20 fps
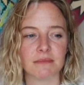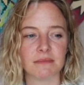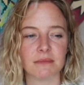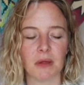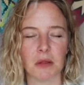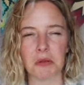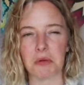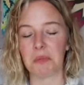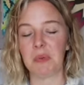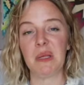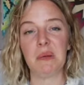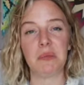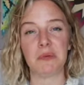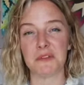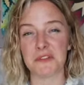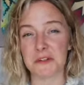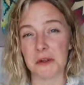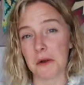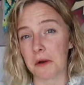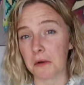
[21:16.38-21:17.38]
other
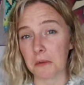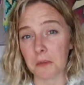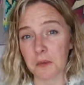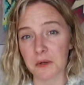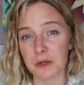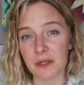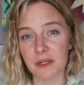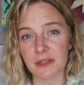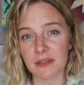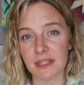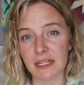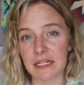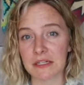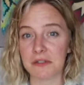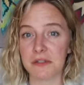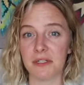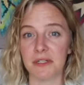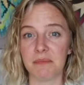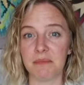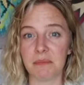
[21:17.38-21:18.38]
people's artwork that I
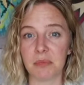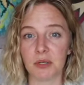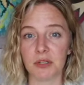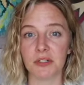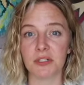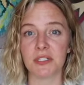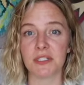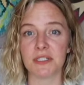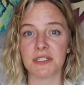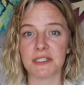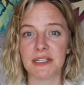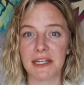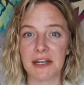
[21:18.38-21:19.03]
couldn't purchase.